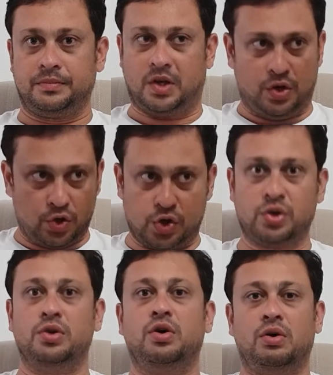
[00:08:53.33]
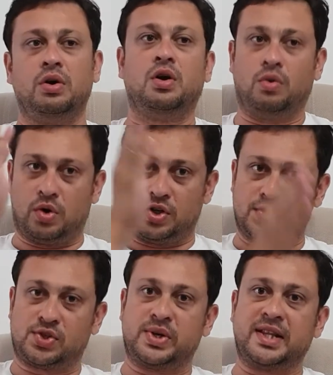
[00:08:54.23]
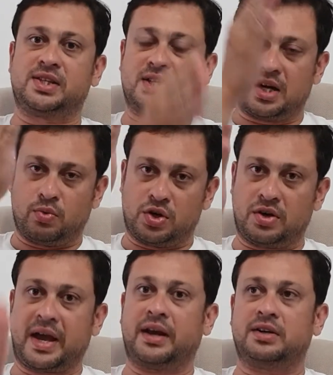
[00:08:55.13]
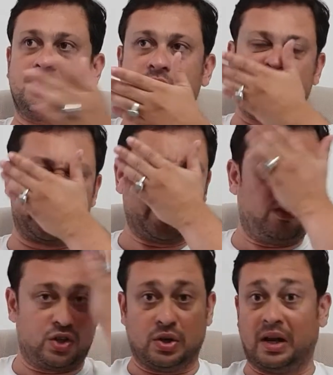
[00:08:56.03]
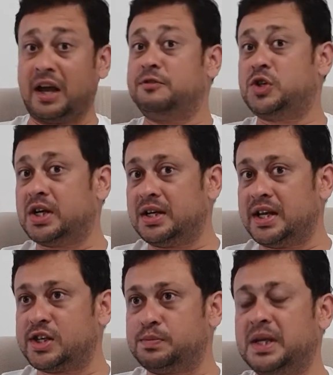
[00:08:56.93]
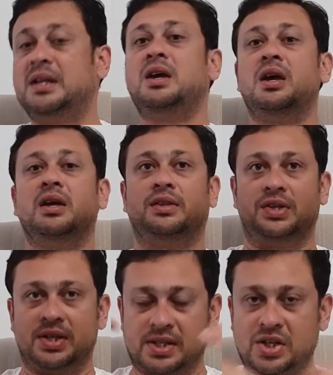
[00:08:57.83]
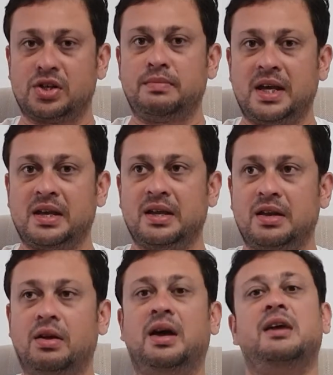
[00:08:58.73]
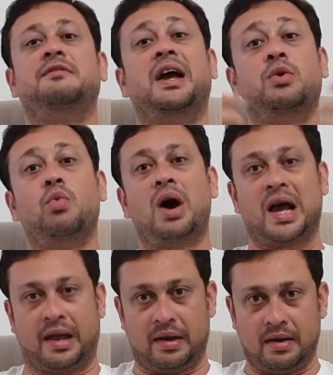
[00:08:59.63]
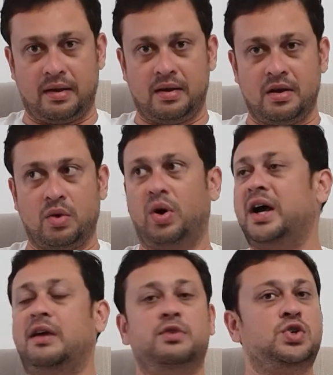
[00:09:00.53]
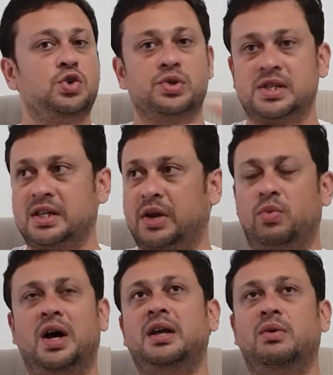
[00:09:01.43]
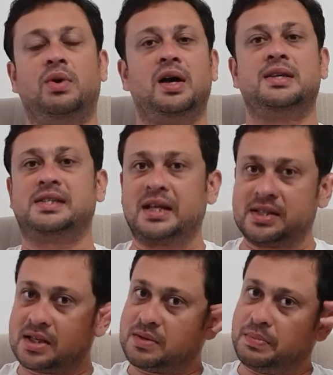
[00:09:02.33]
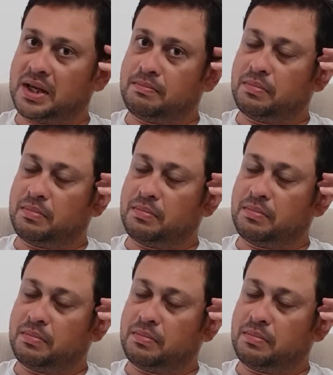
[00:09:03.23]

You should know what your strengths are, what your character traits are, what your life journey has been, the decision making in your life, and why. Why have you chosen that? Why is that such a big